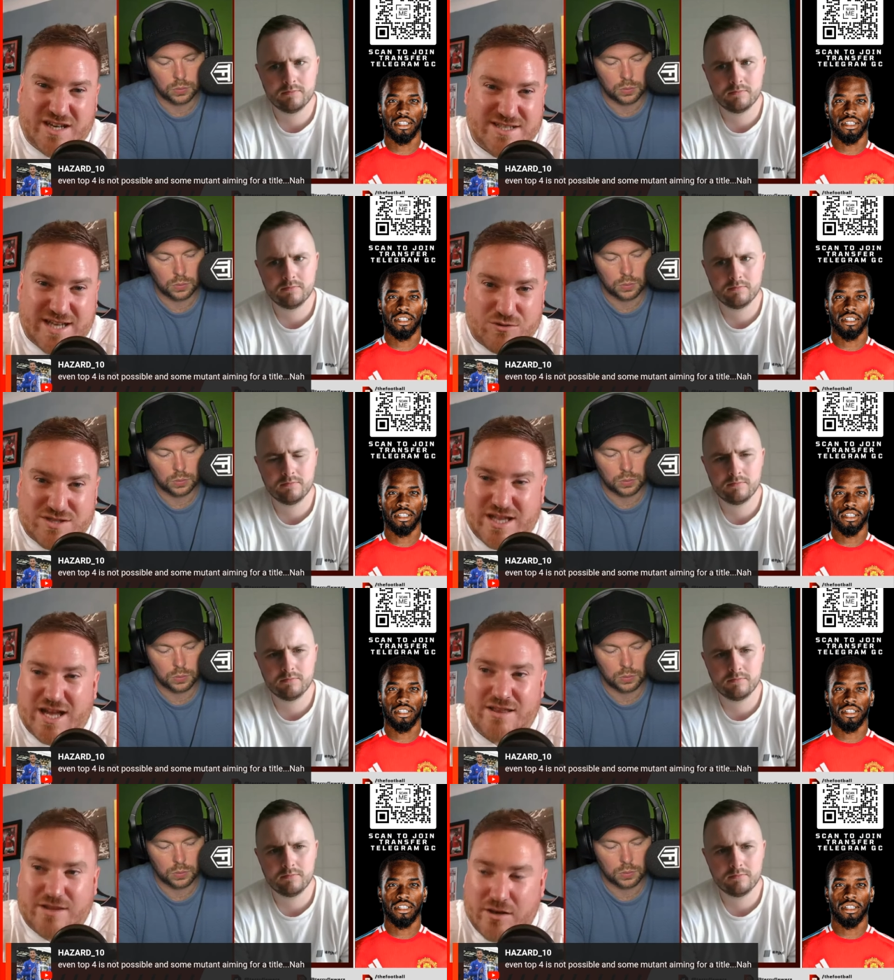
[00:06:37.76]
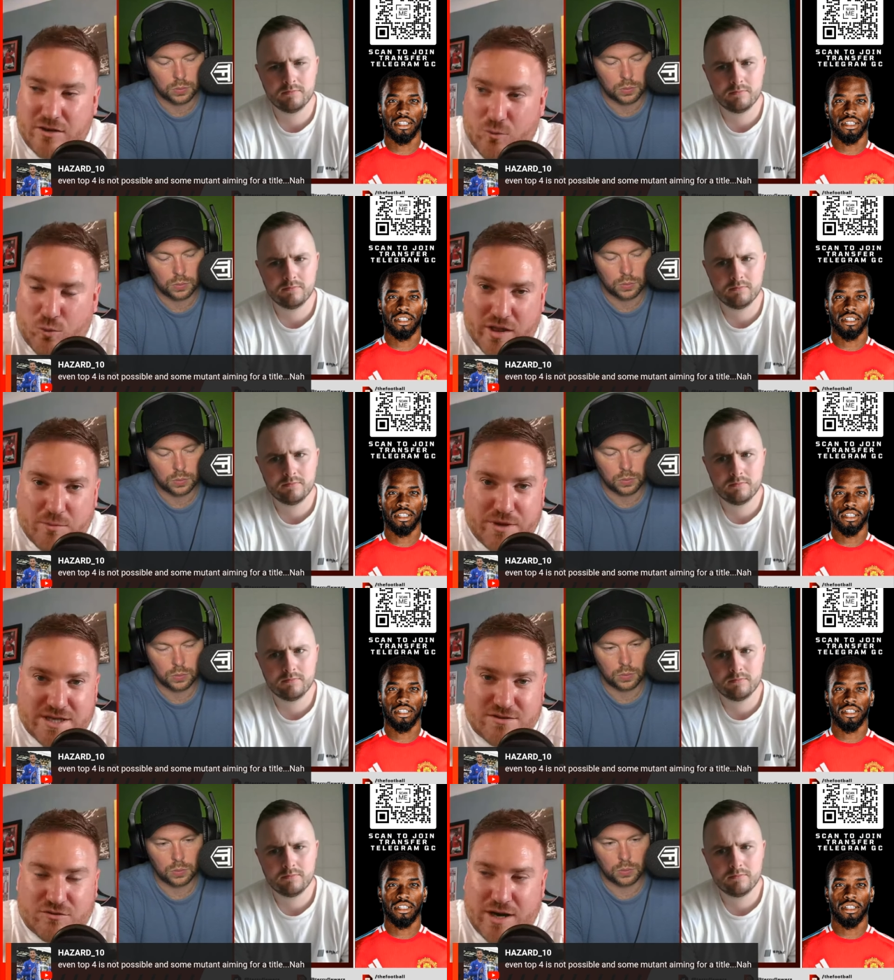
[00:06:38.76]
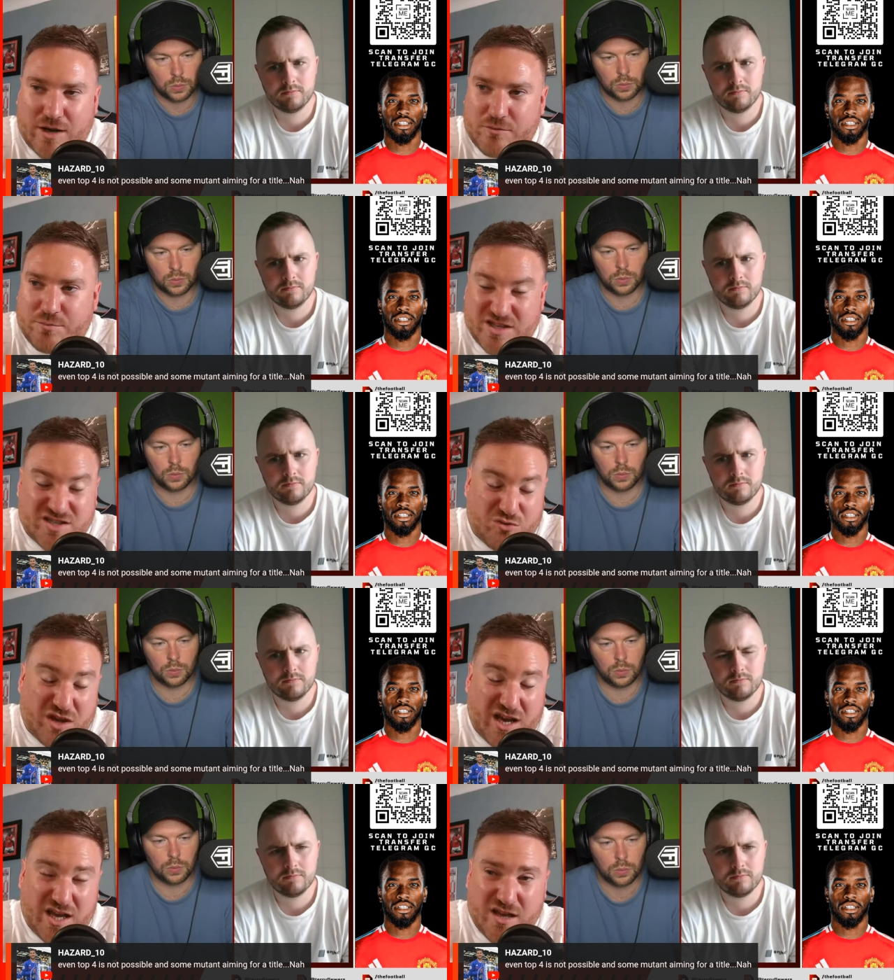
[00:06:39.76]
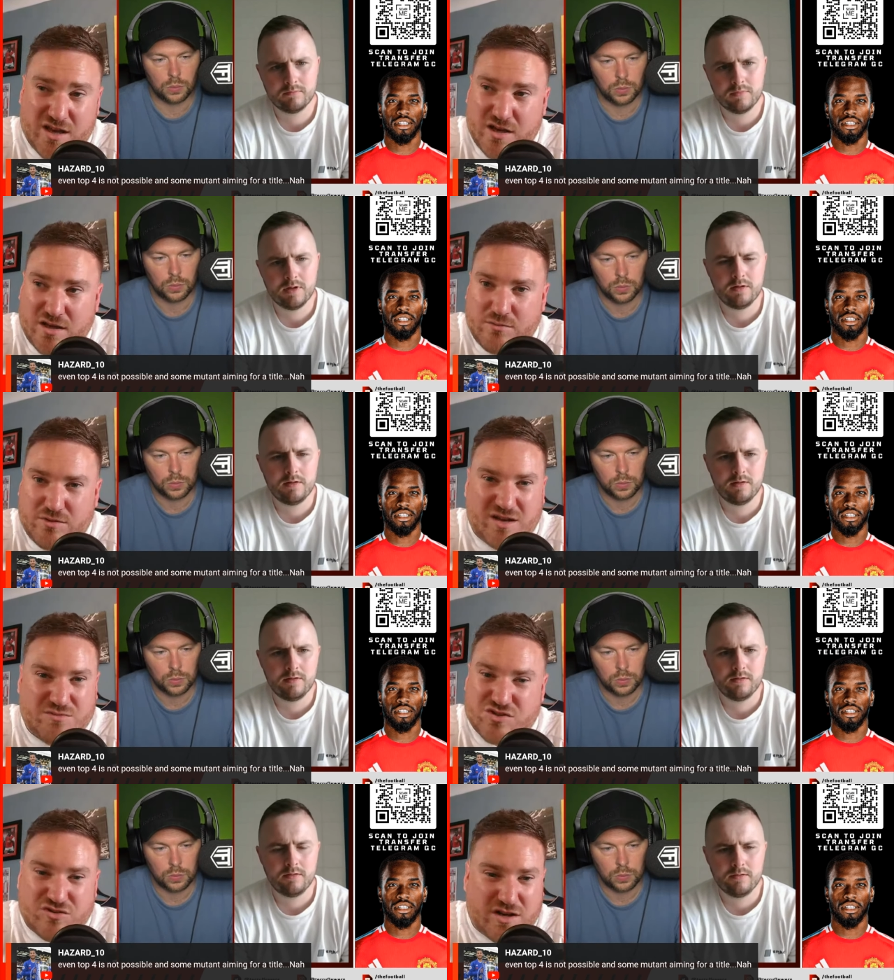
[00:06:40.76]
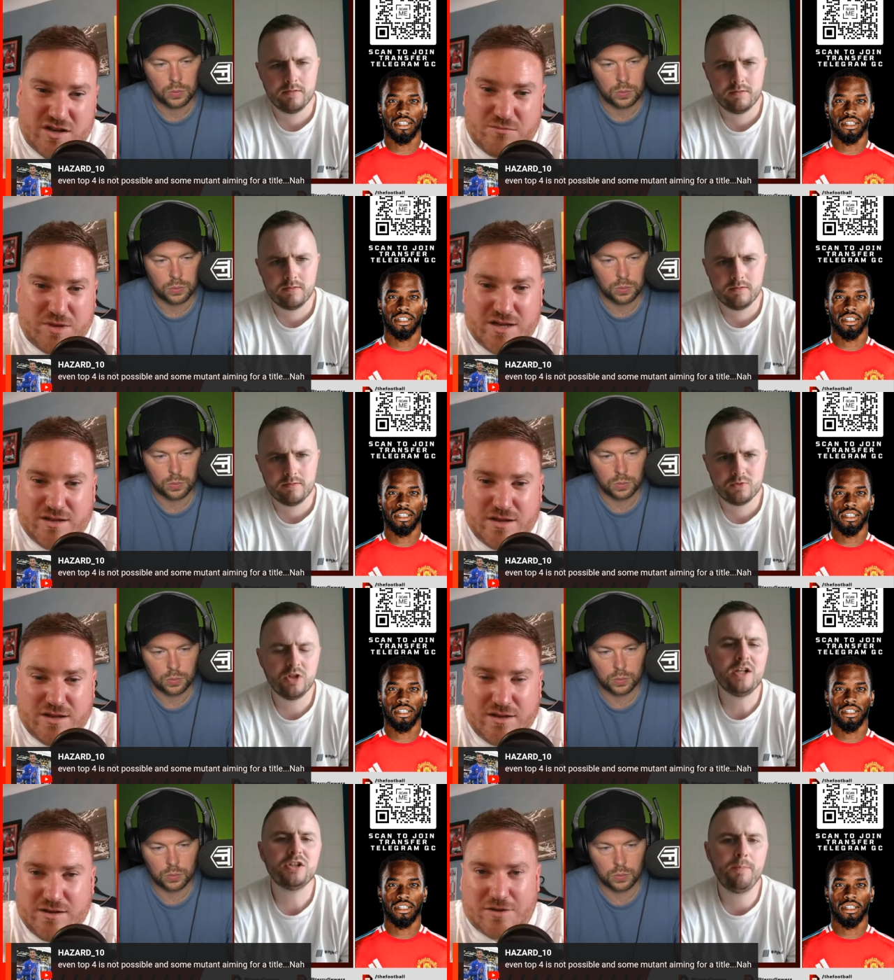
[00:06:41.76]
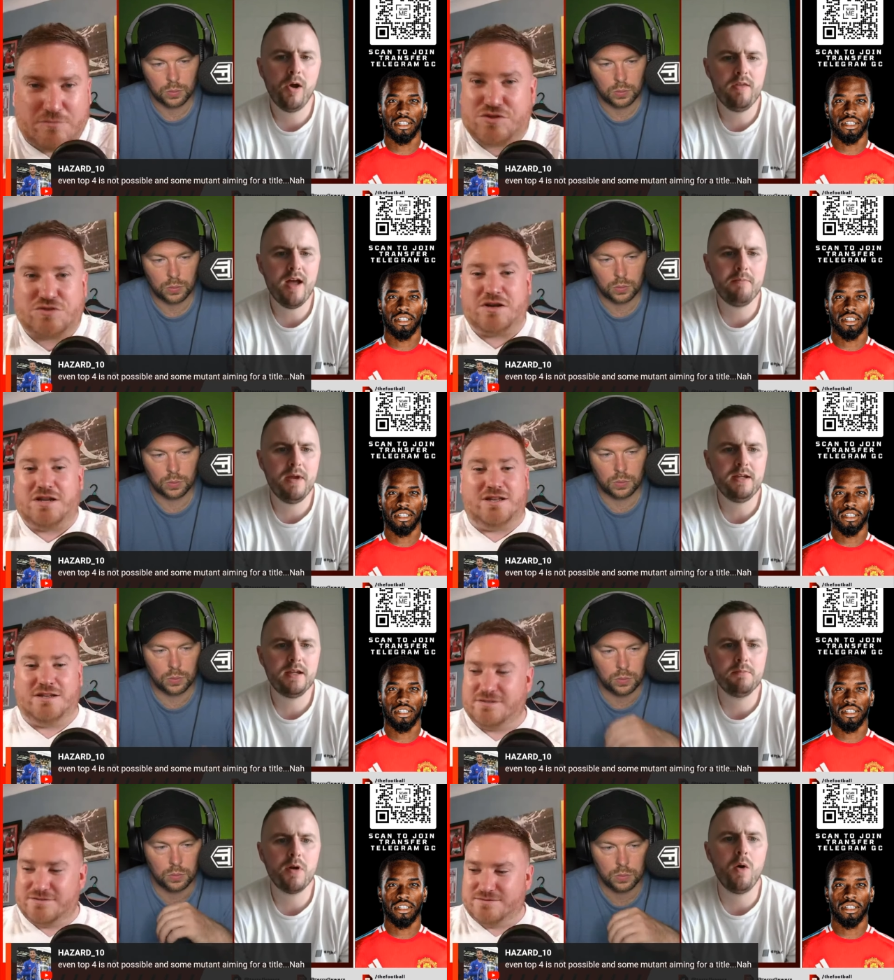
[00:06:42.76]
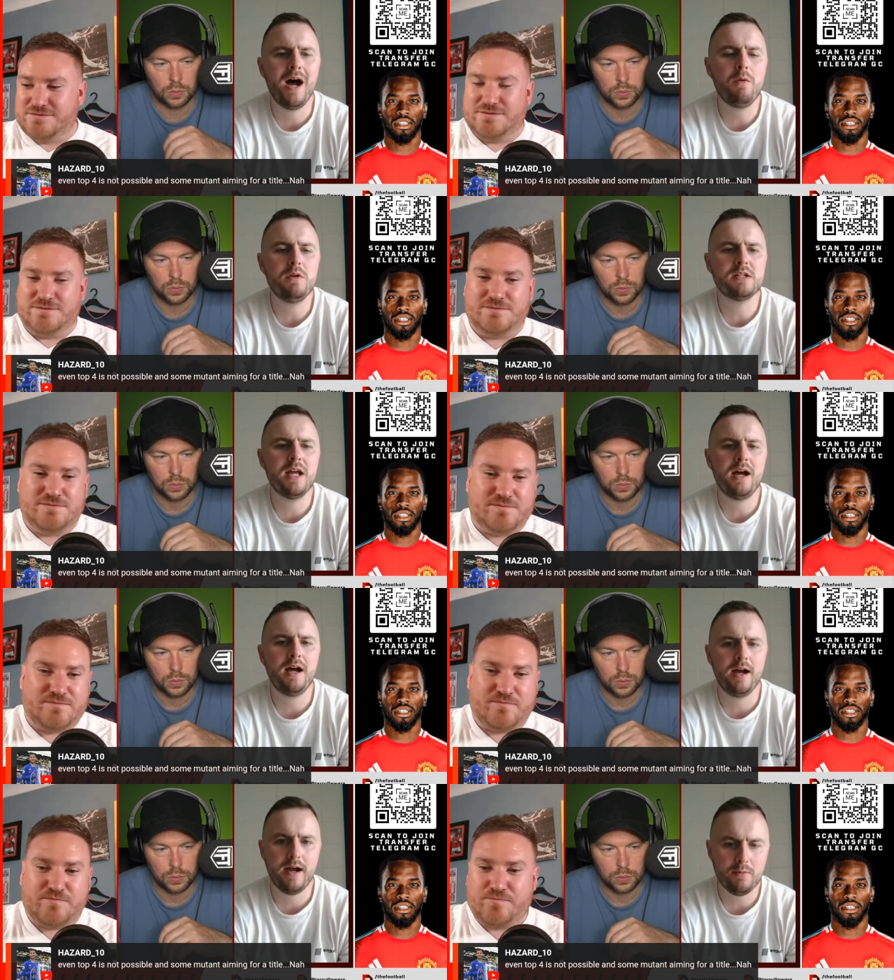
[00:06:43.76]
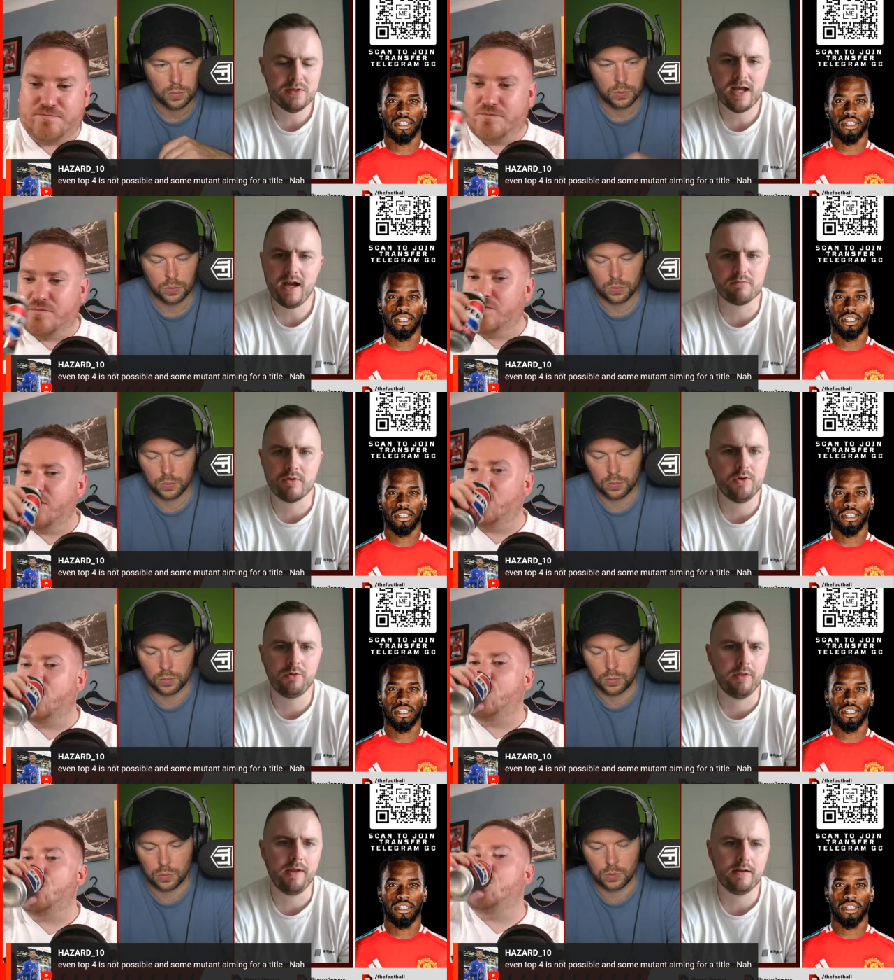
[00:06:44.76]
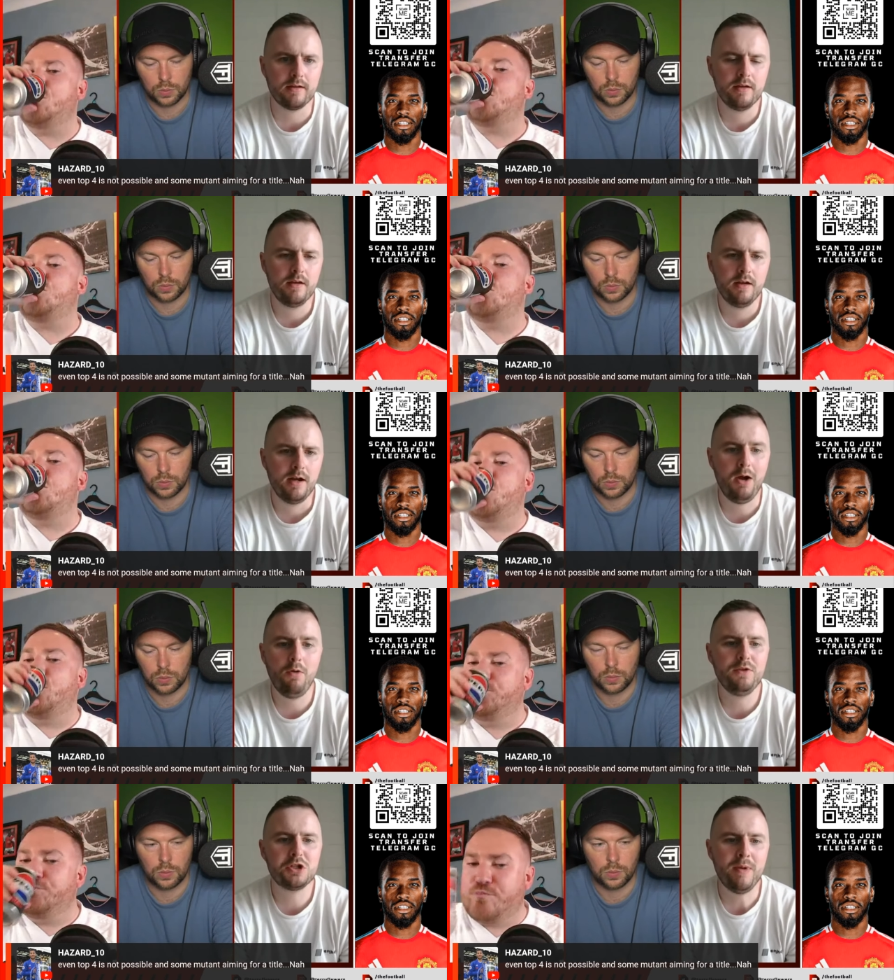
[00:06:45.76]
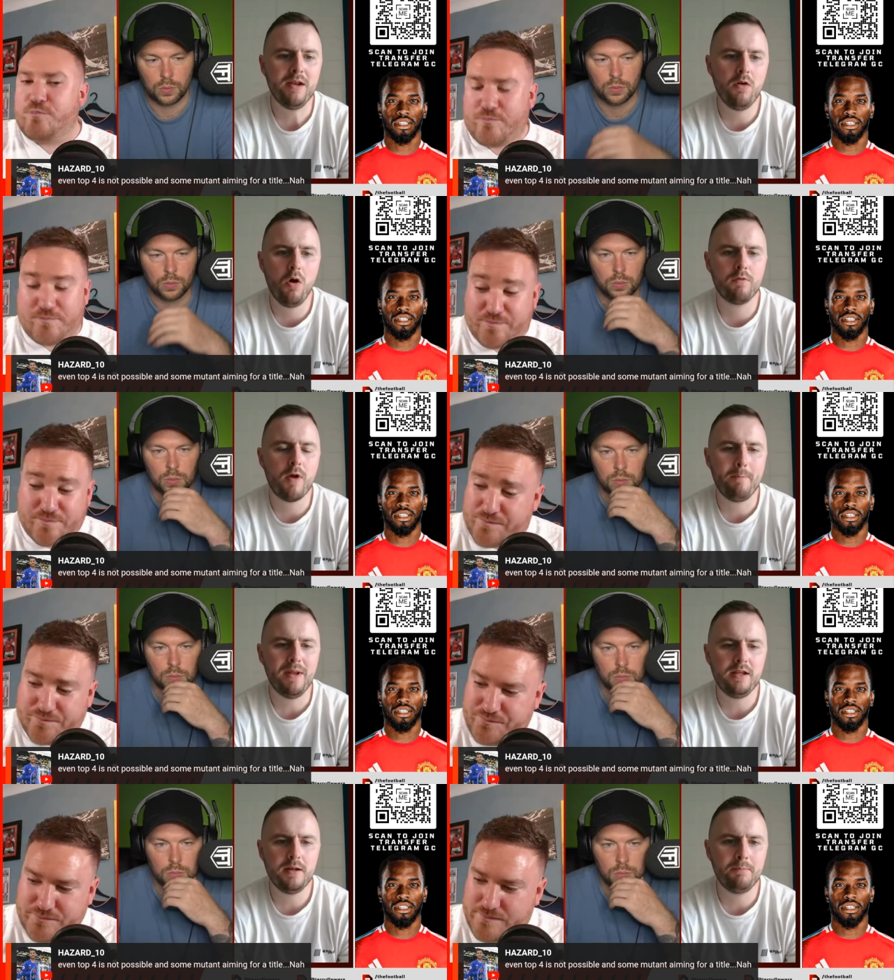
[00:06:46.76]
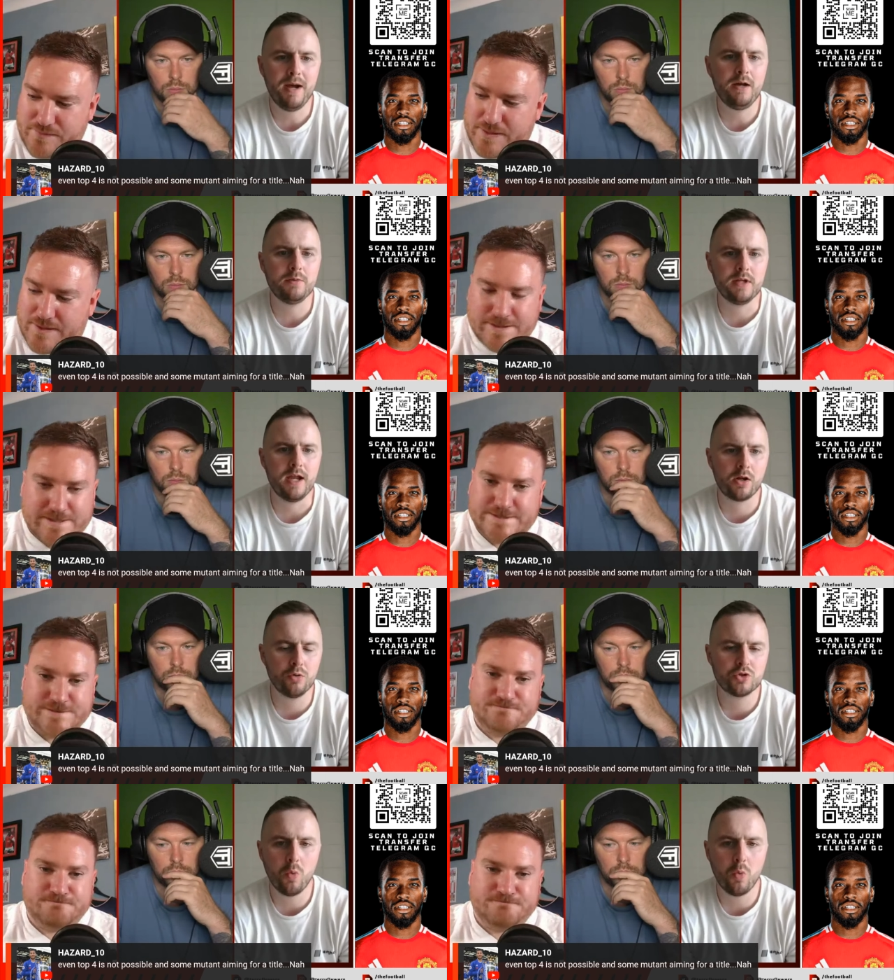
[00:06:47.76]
Speaker 1: he's outstanding, like one of the best around. But he's okay. But yeah, I'm struggling, man. So that's the I'm point that I'm making,
Speaker 2: bro. How is that? How is that a real thing? How have they spent over a billion pound? Yeah, close to